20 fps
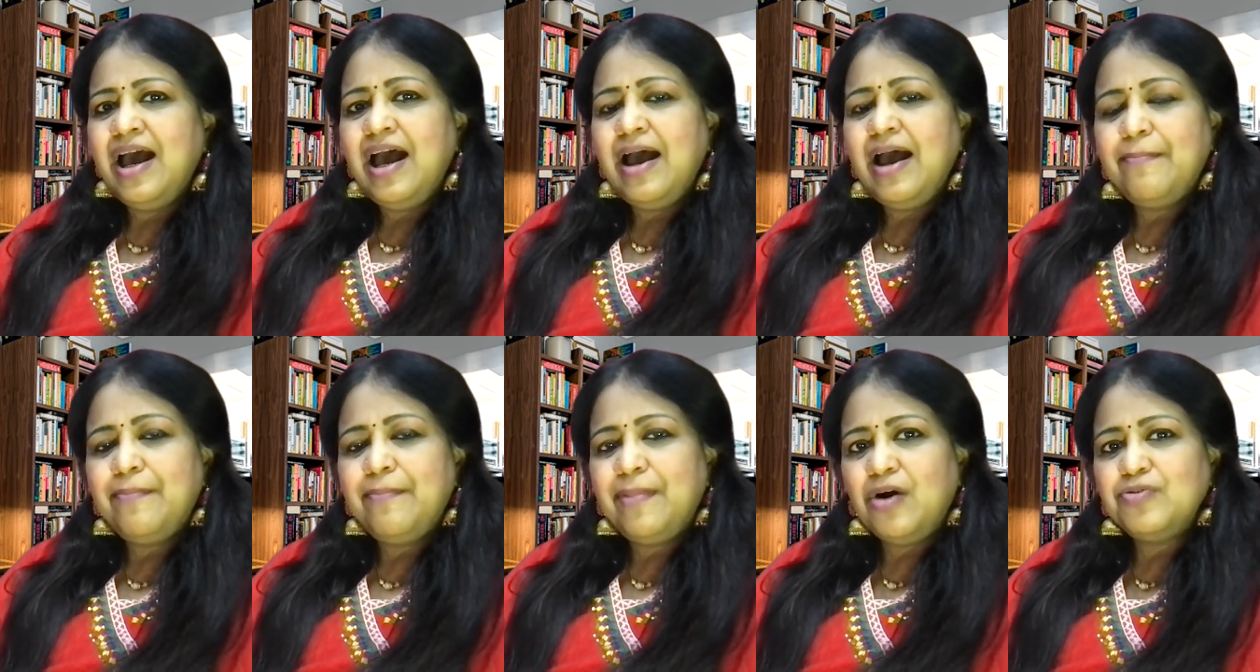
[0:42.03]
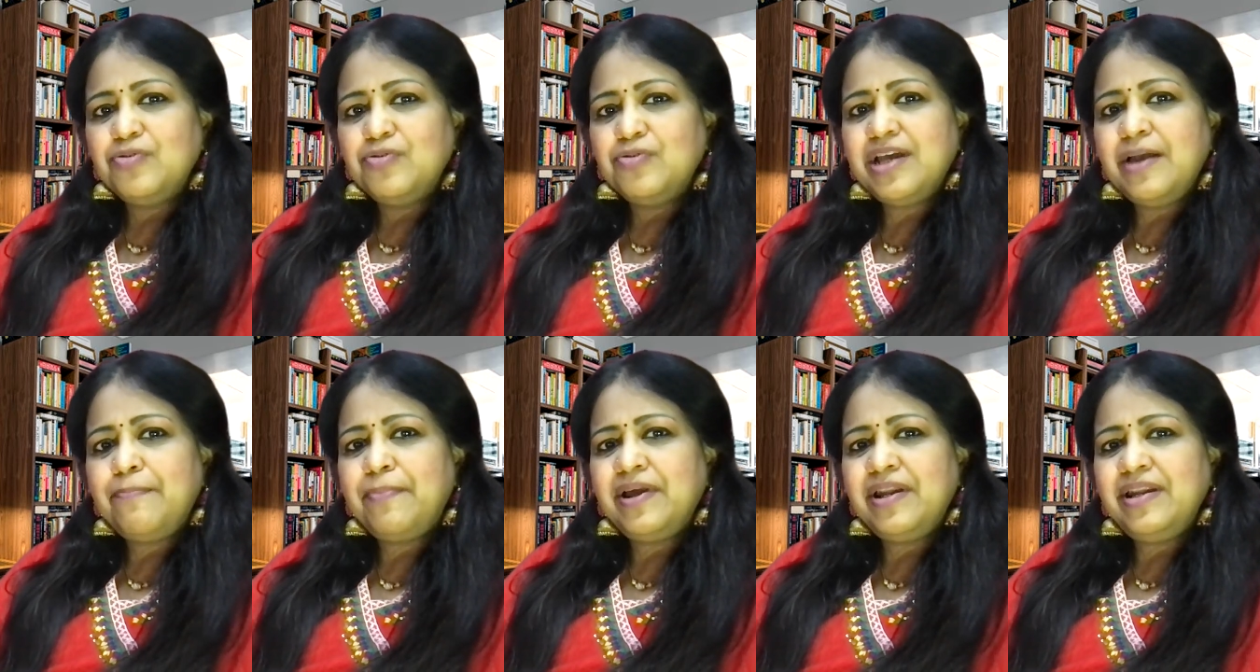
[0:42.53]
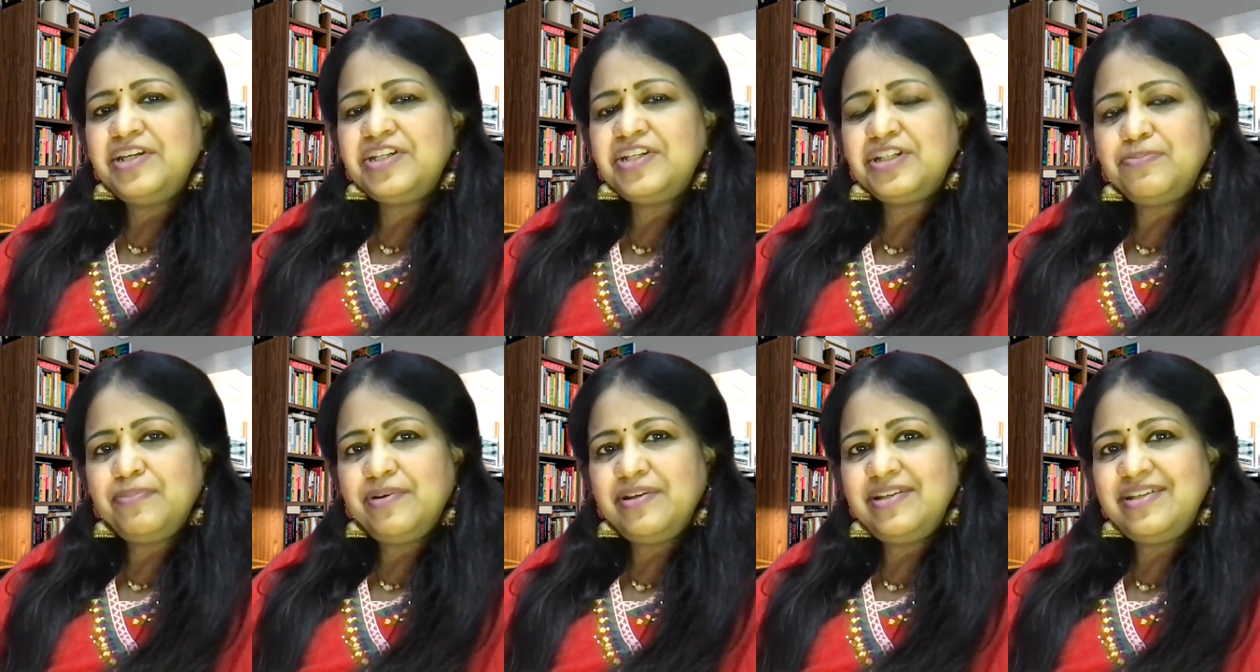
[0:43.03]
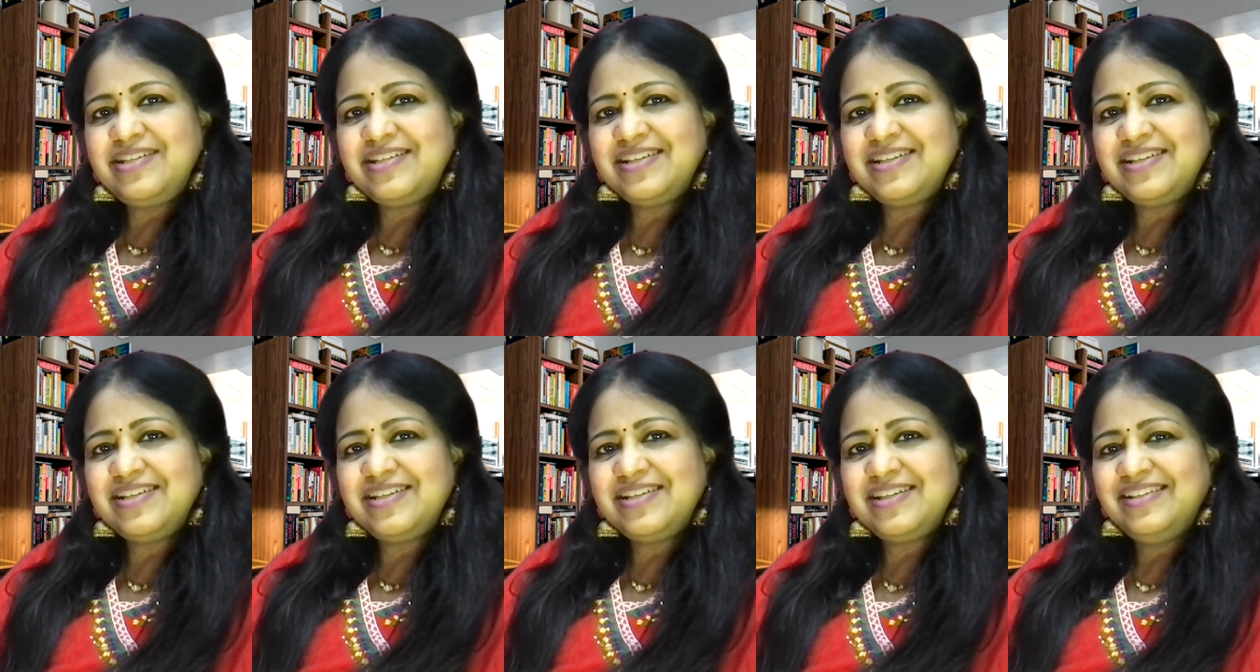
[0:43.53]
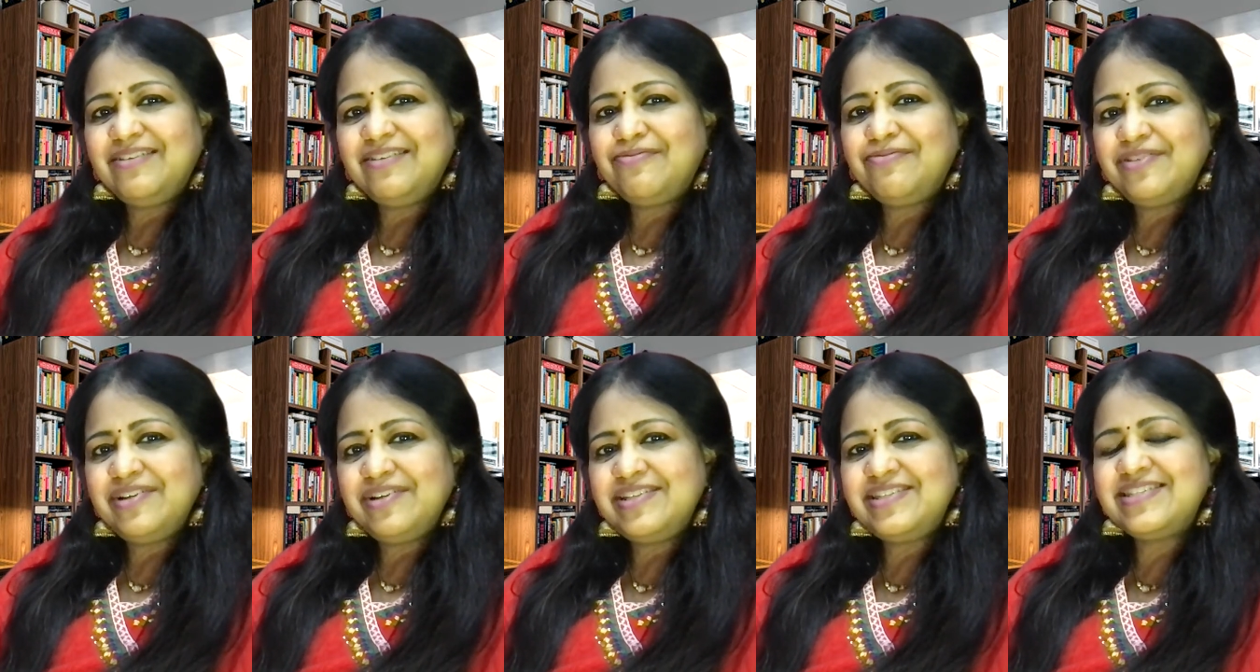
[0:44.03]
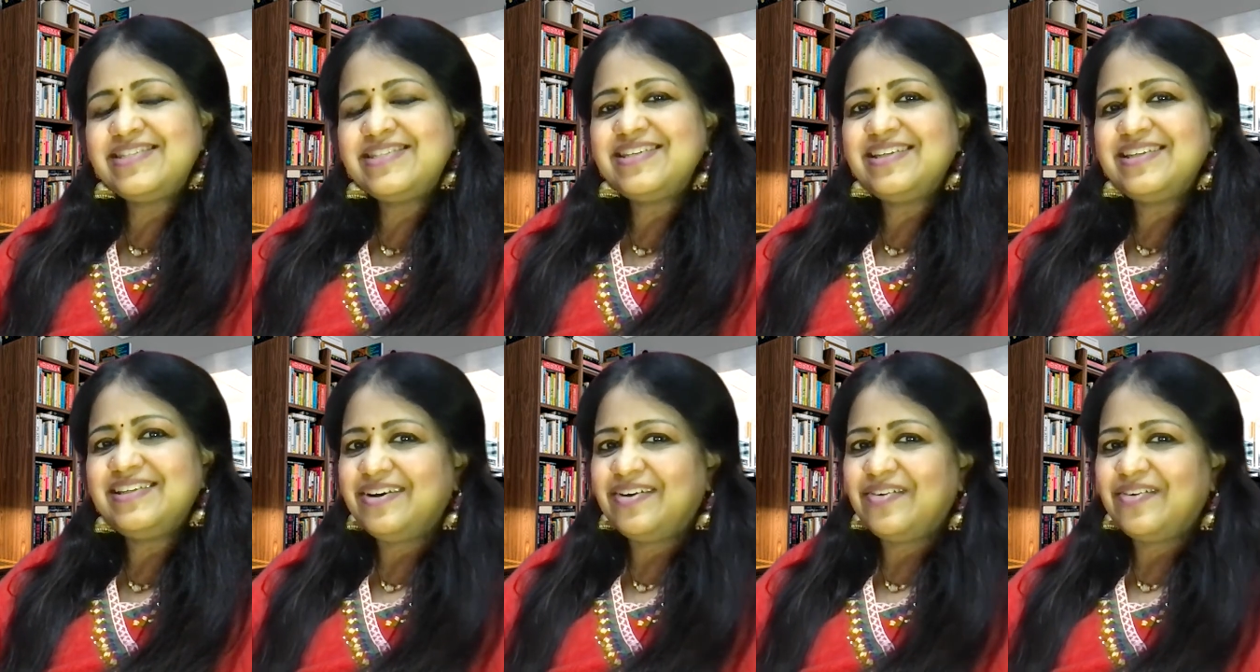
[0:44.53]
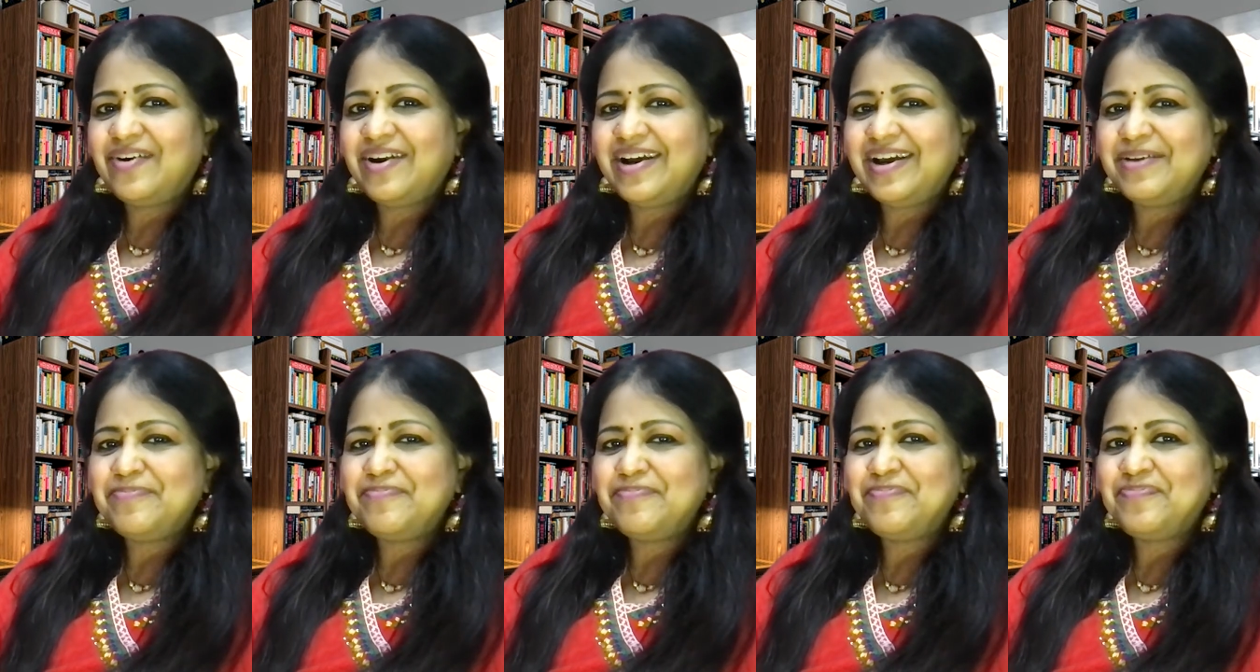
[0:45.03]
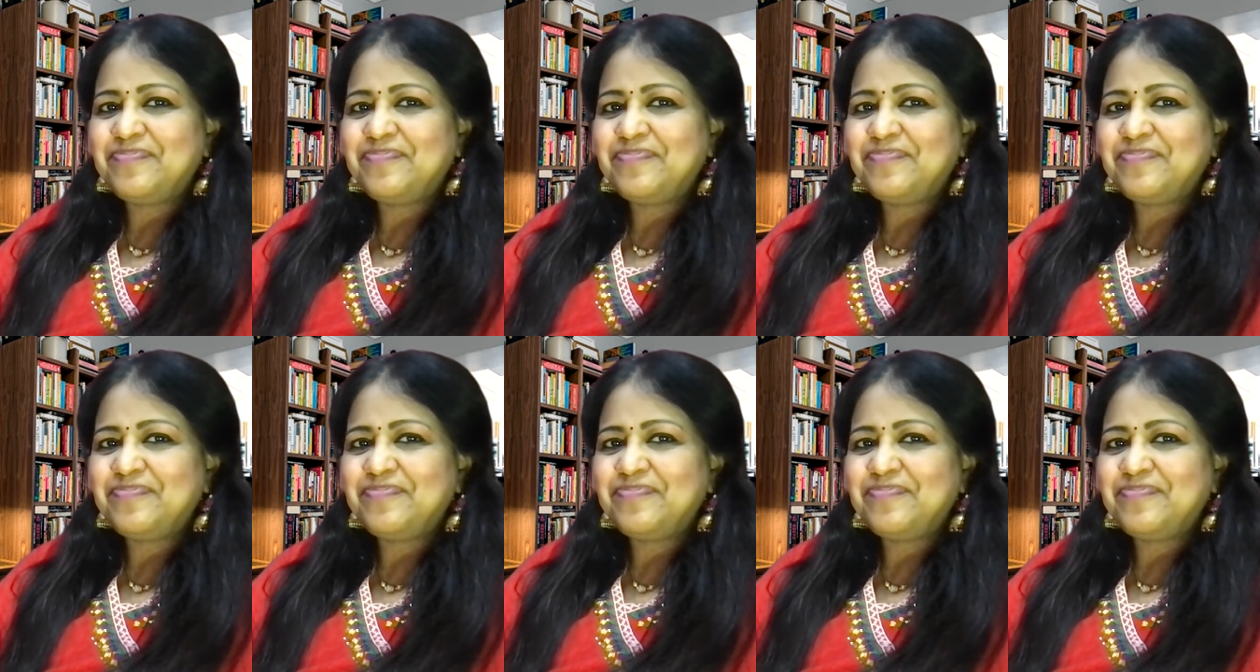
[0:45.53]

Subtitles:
about a punishment that fits the crime,